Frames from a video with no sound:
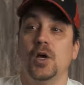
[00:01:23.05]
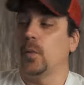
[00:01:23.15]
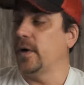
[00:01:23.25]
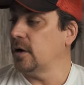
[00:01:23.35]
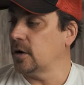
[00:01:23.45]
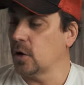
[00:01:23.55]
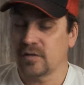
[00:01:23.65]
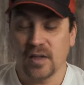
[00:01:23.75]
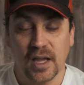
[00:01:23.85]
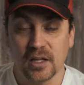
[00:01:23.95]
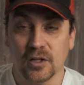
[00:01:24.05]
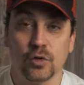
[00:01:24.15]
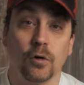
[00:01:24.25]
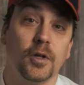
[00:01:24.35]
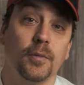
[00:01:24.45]
We aren't taking a
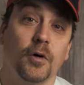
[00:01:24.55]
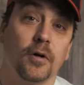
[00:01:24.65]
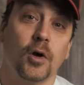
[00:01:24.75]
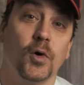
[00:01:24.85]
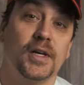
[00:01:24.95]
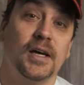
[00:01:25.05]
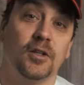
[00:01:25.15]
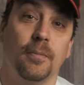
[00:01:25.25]
trolling motor going down